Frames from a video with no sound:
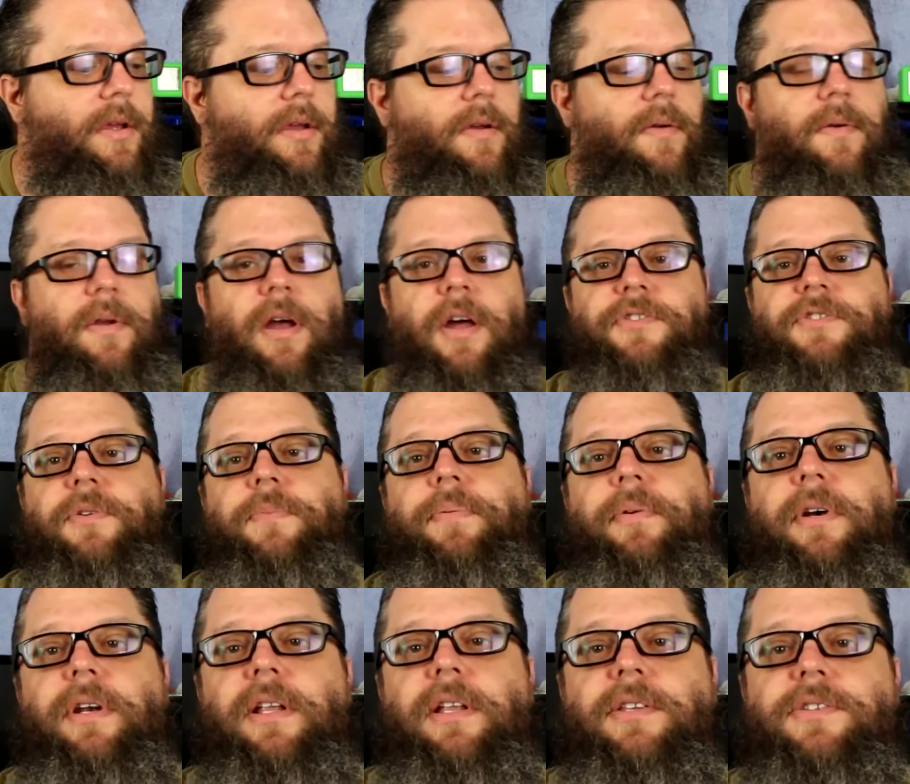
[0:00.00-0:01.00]
We also
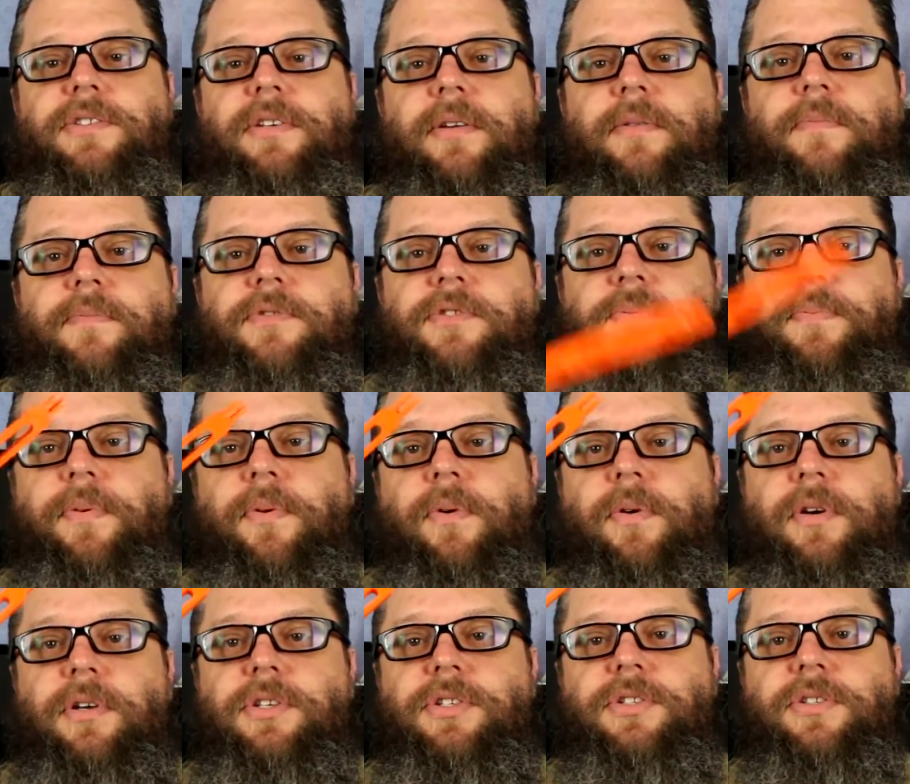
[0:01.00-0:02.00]
printed some
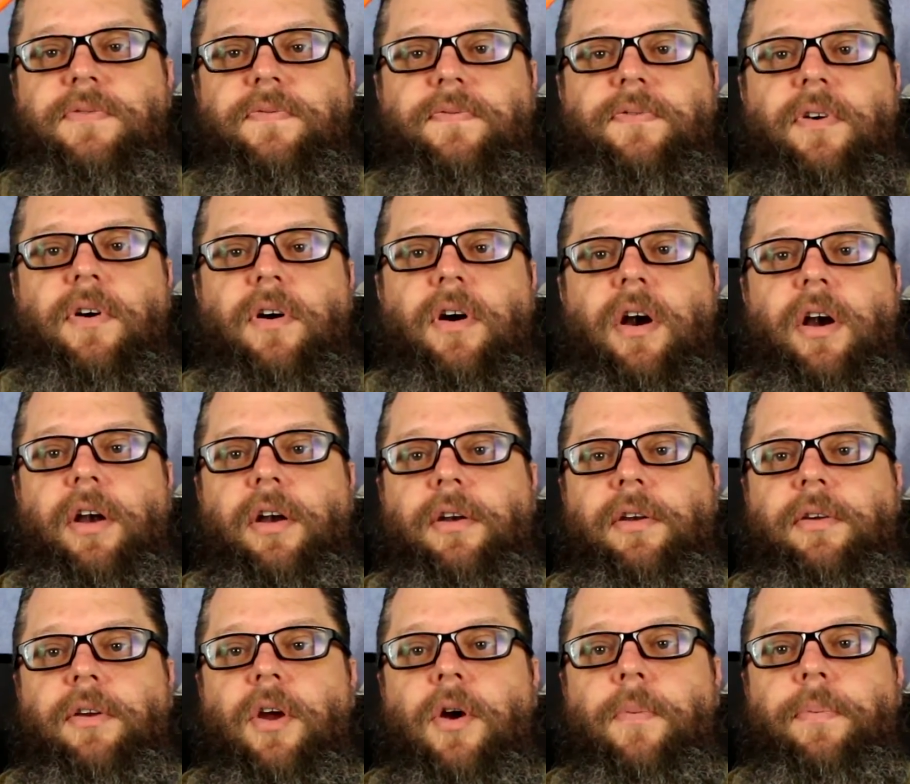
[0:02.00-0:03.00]
supports for our
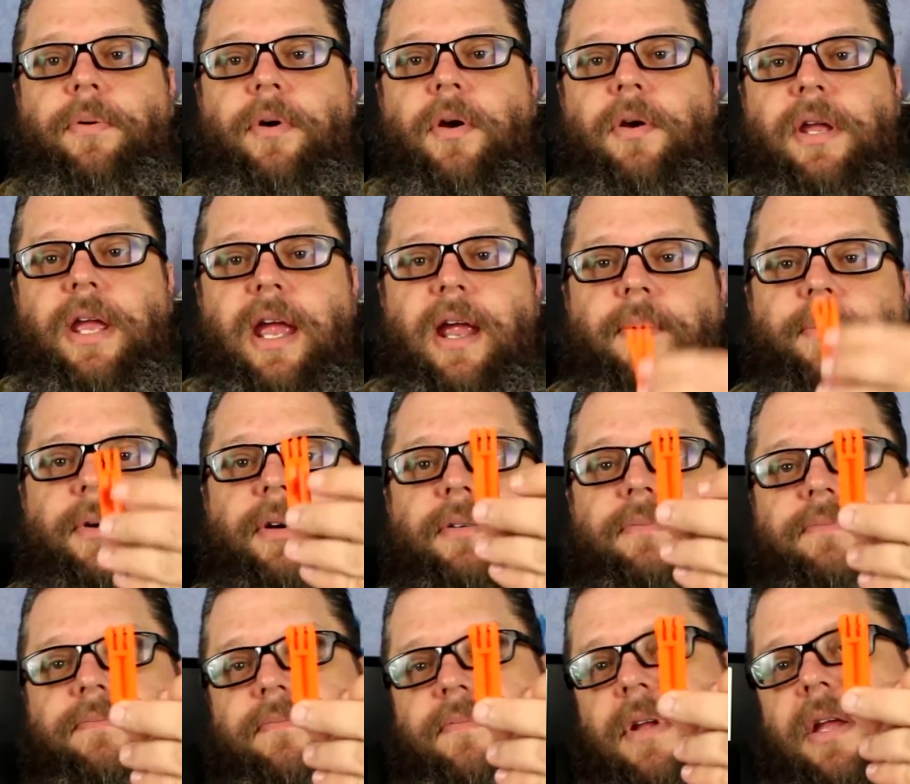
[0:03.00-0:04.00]
GoPro camera,
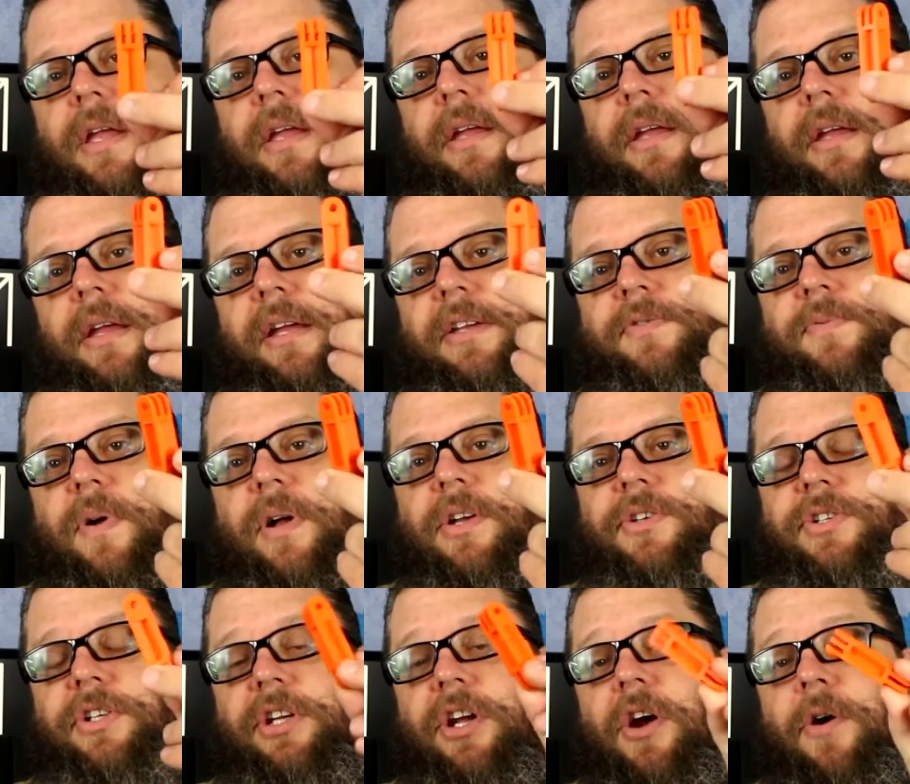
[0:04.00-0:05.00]
as well
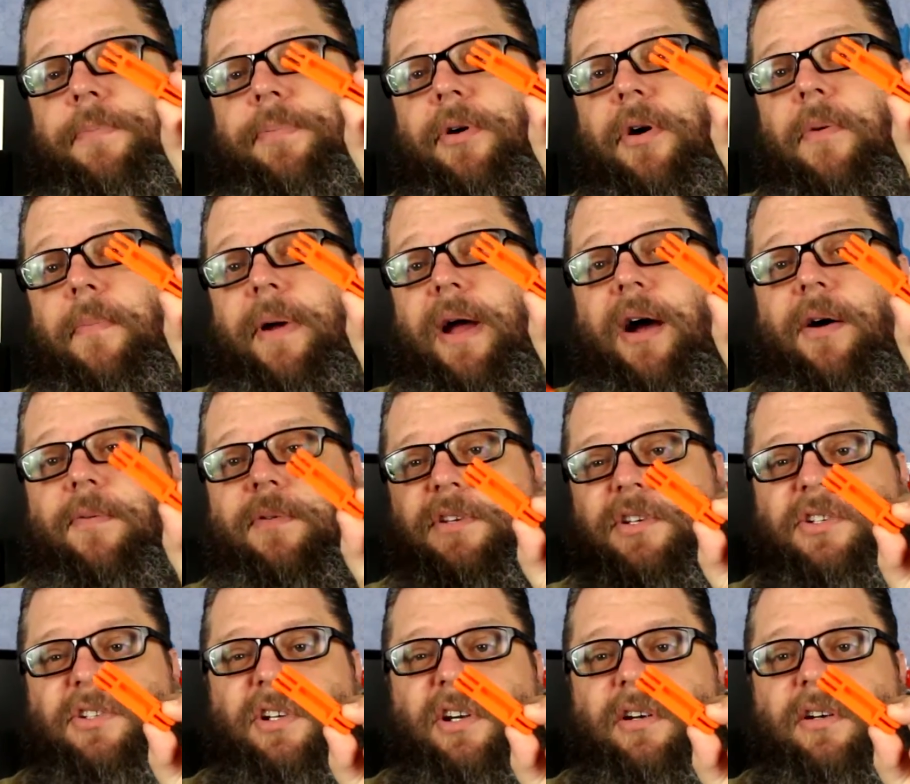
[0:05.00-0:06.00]
as a GoPro mount, which
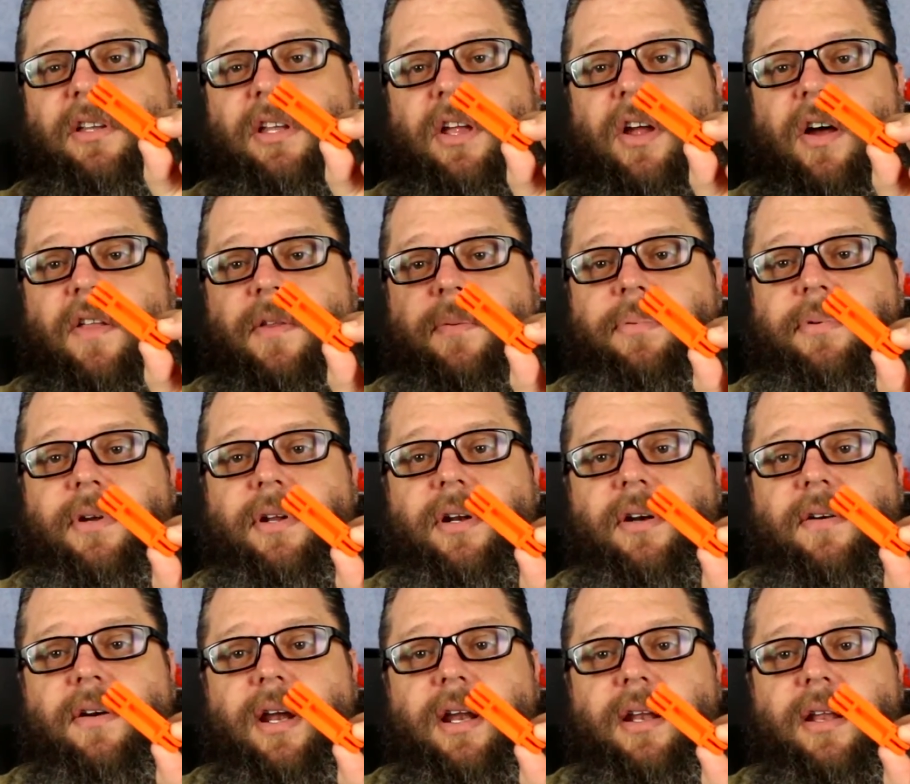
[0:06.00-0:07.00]
is currently on the
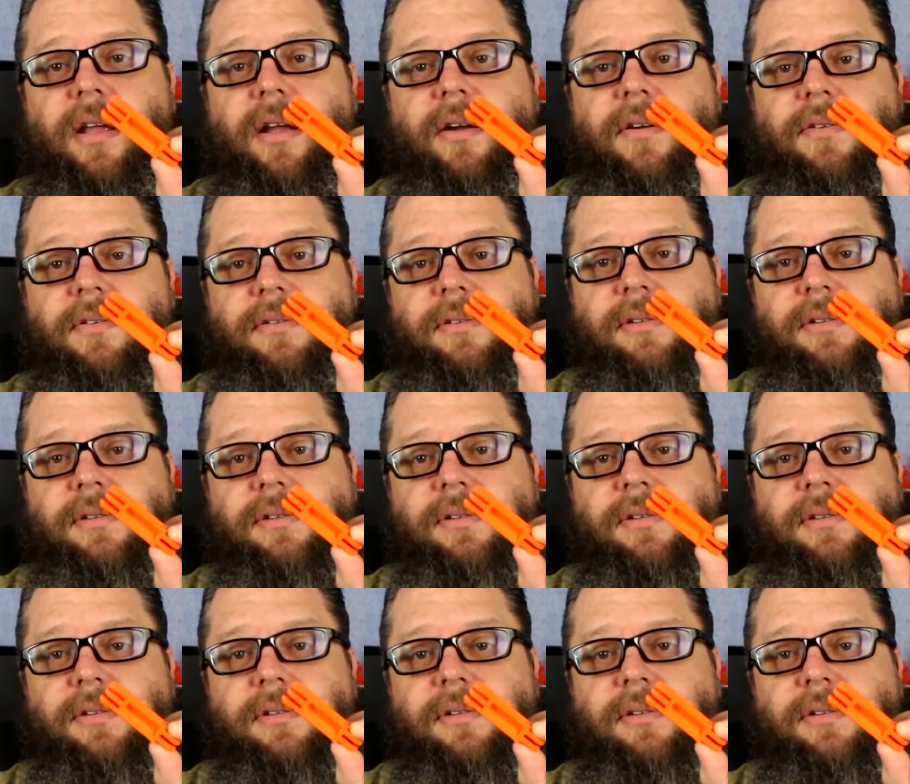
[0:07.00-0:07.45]
printer right now.